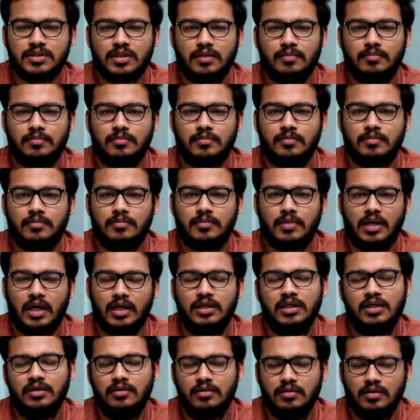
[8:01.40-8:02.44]
some, I
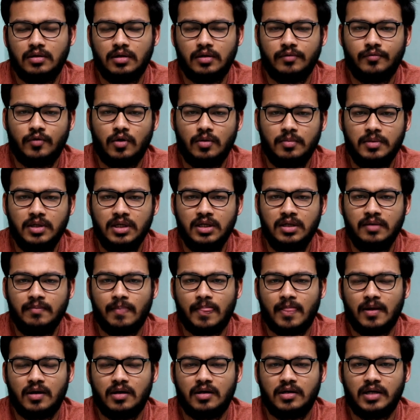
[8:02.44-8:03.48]
think for
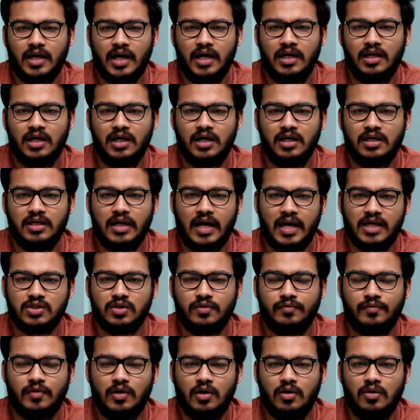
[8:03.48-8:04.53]
me 9 hour as
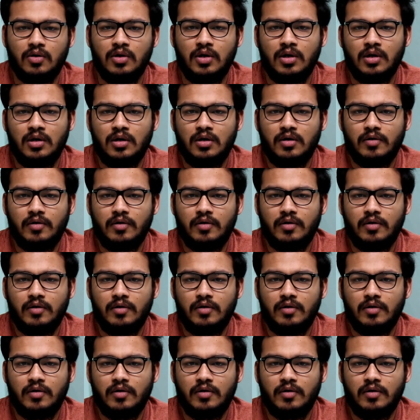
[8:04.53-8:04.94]
of now